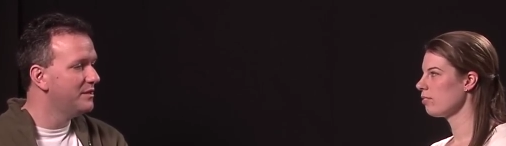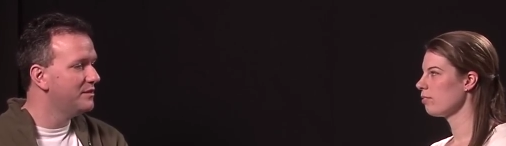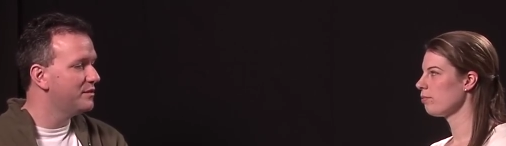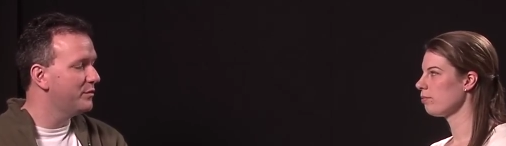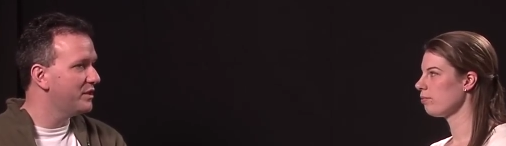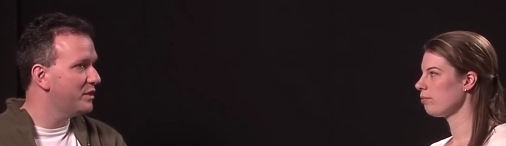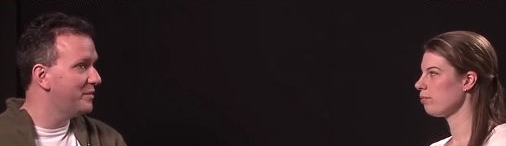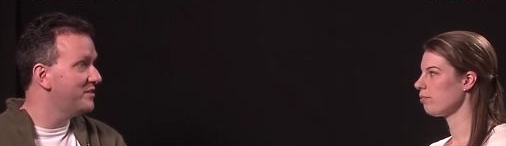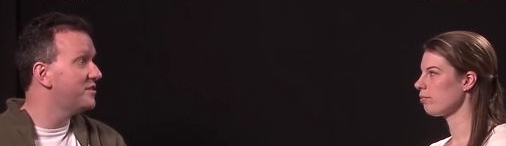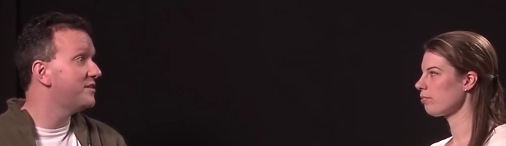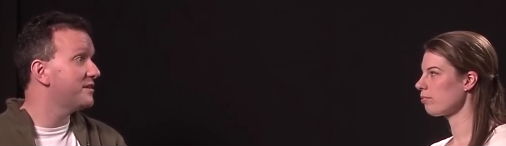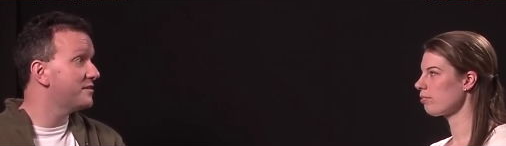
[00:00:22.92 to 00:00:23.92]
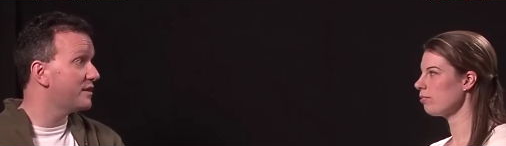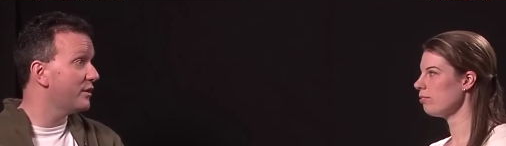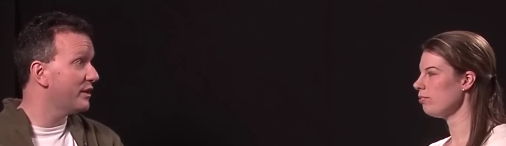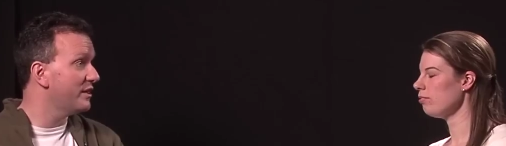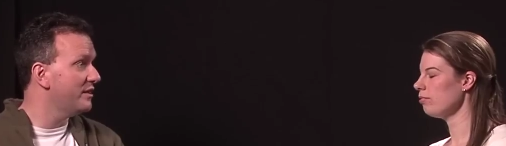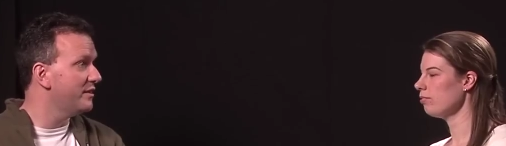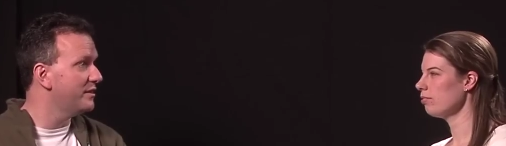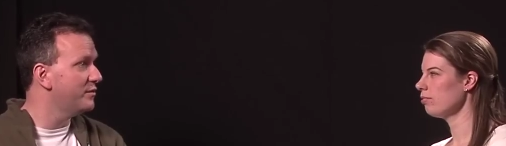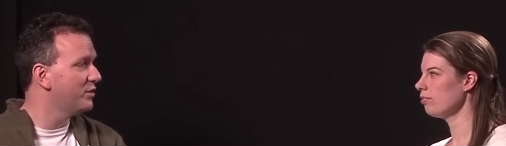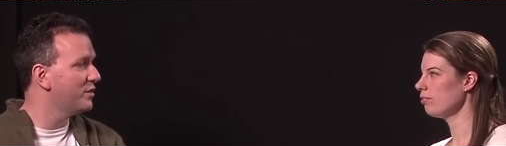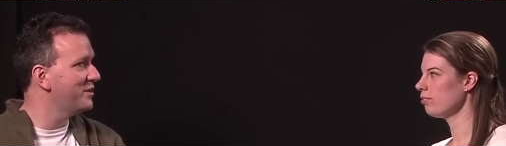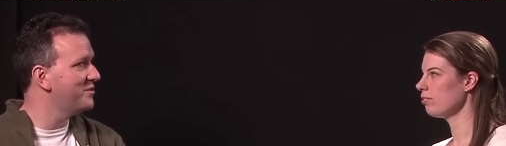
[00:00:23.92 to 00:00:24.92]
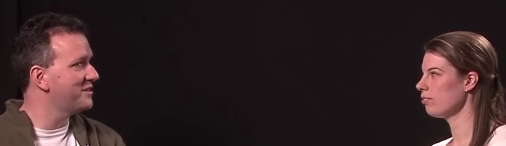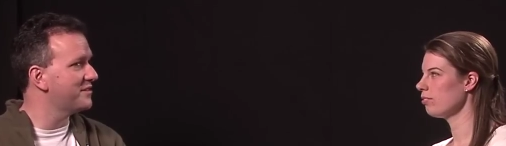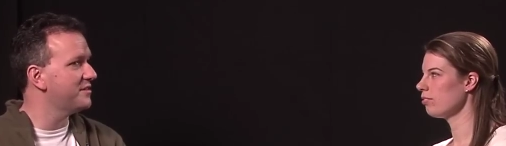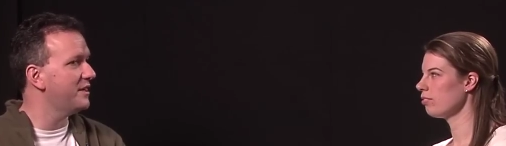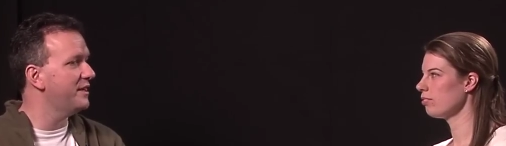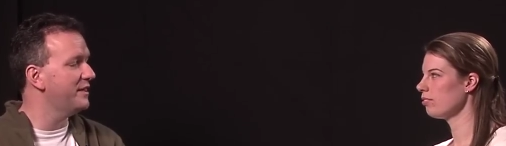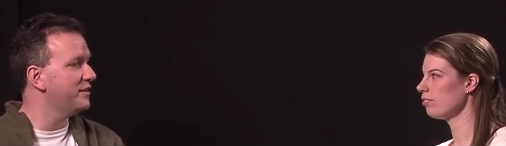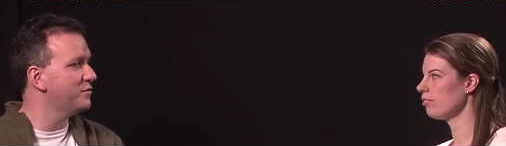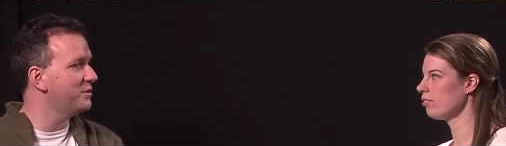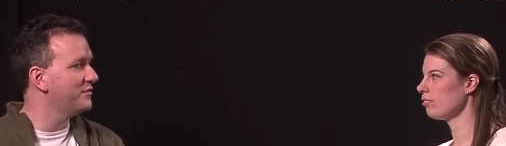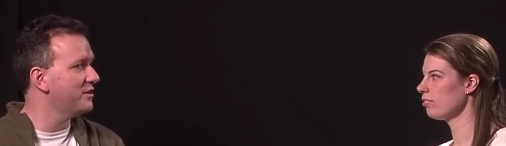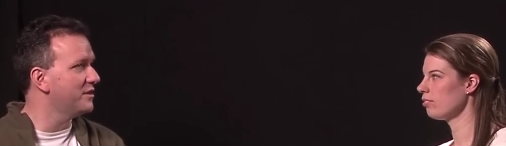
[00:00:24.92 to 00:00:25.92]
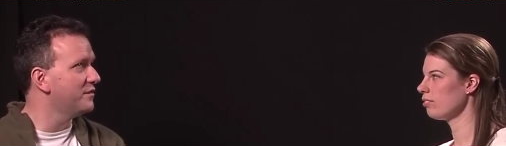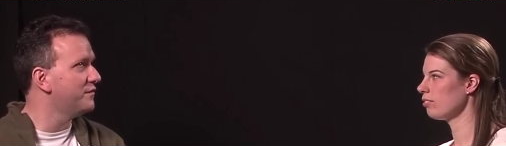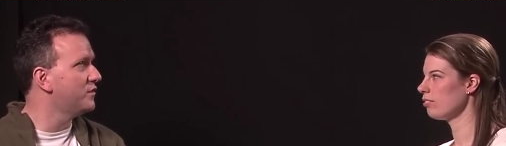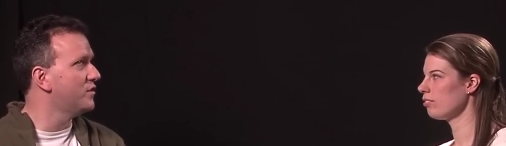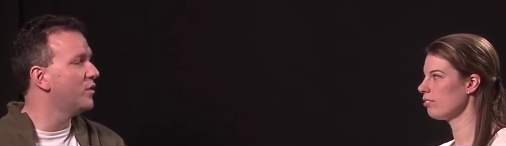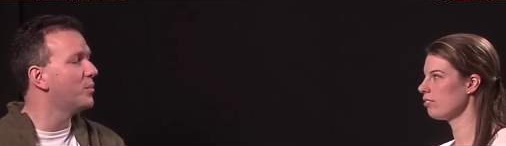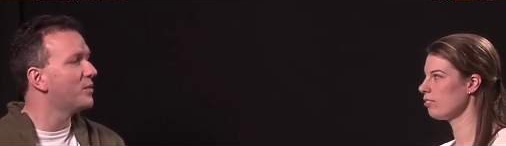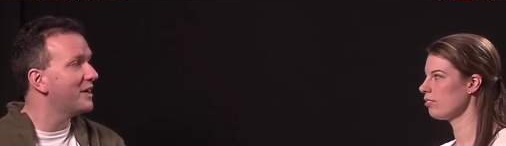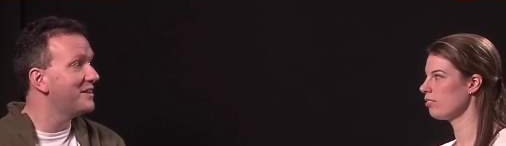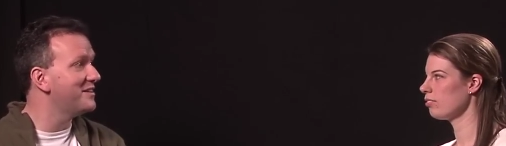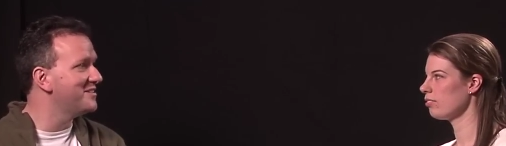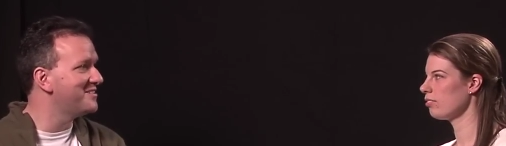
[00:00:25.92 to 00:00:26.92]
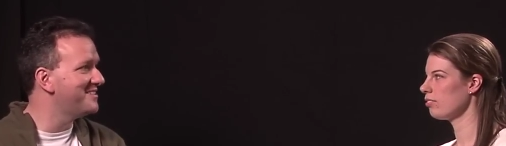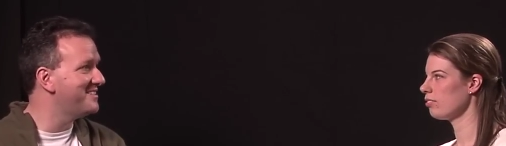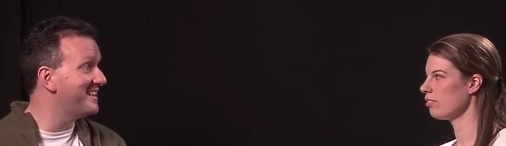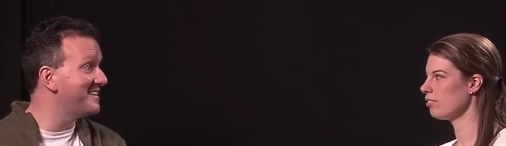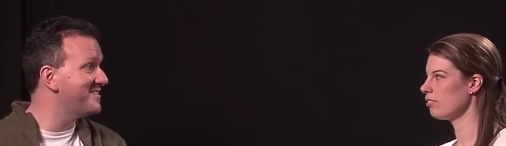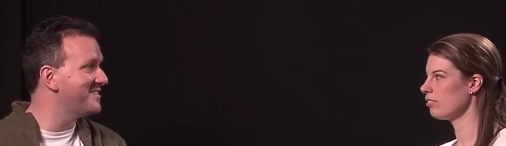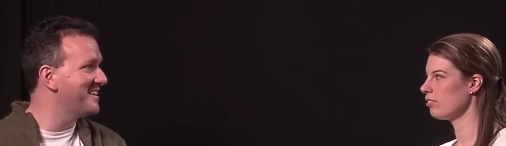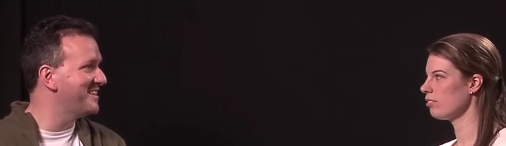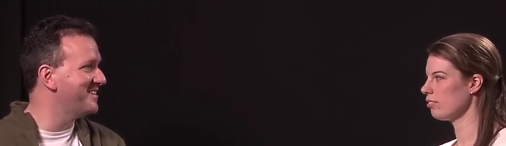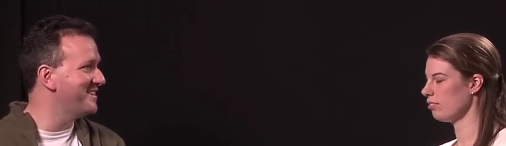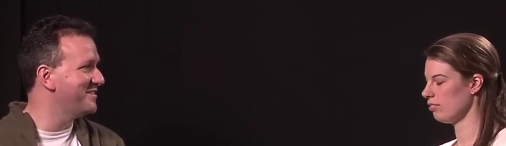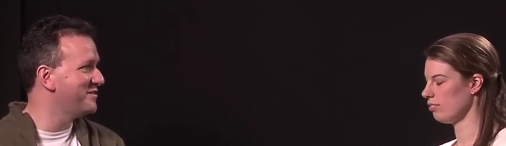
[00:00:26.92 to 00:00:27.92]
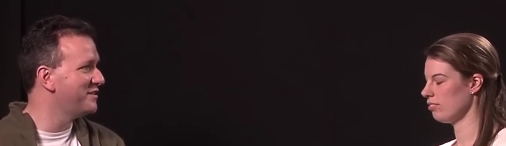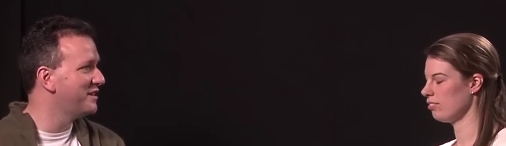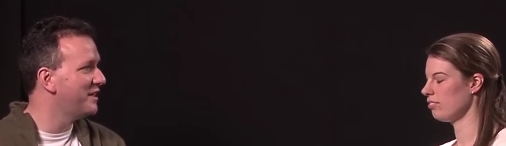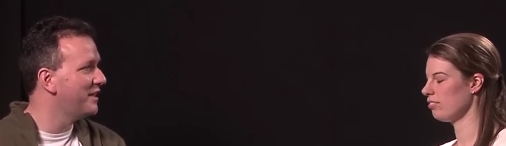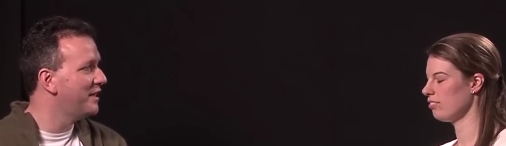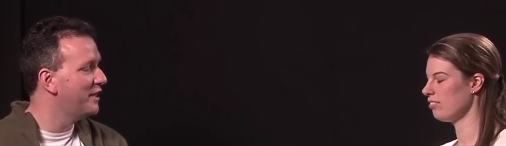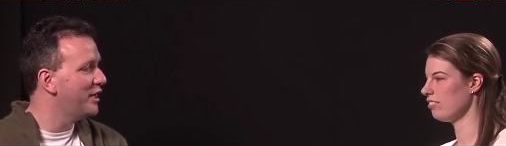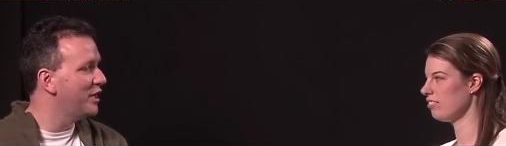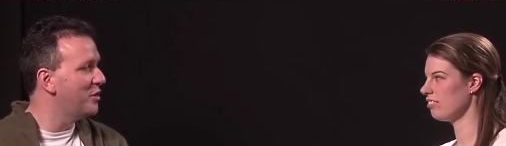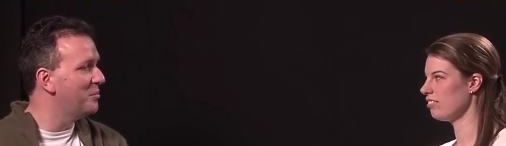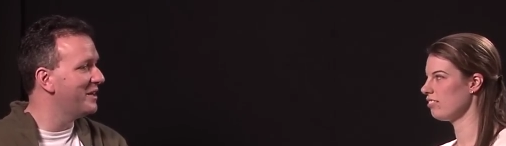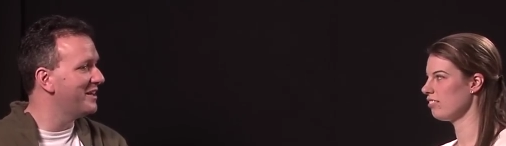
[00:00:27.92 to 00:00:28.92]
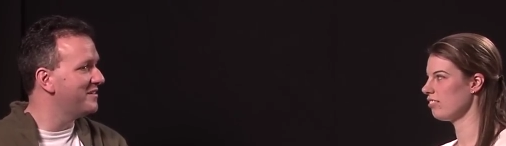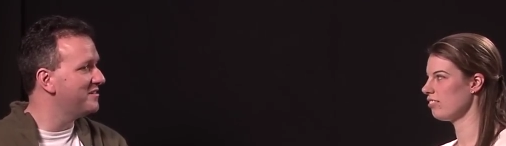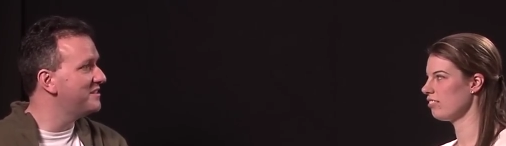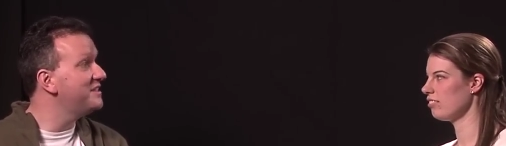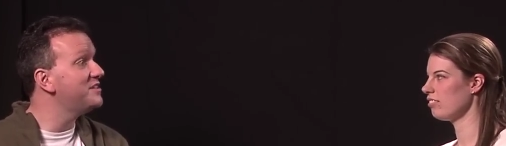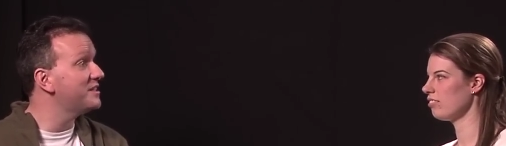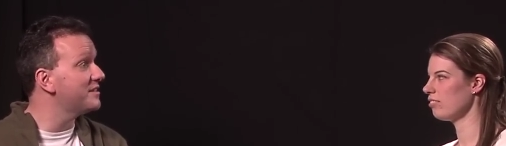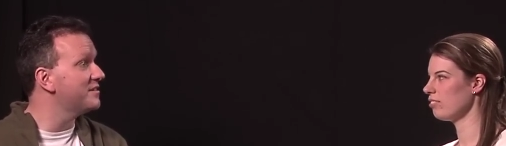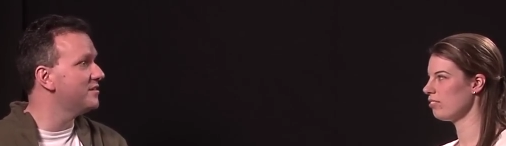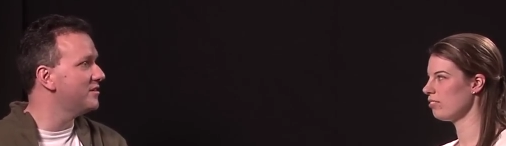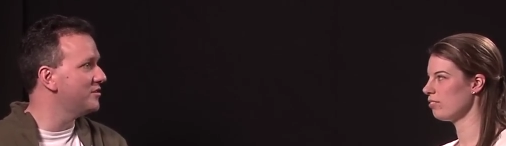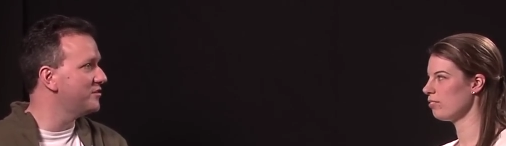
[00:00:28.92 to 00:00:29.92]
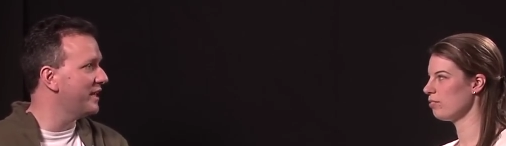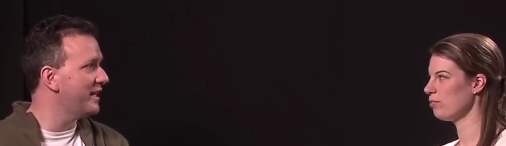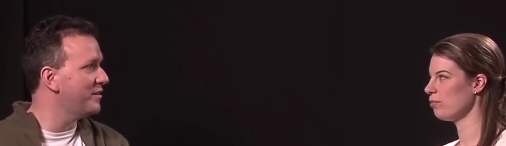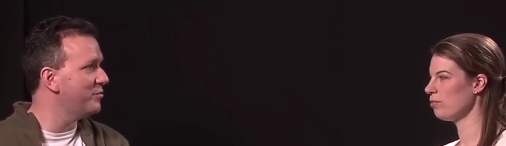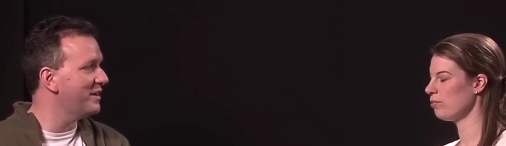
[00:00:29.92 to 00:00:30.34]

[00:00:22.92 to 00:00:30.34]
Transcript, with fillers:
Speaker 1: So we've got a bunch of things going on. One of the most exciting is we've got four of the brightest data scientists uh, minds teaching all day in a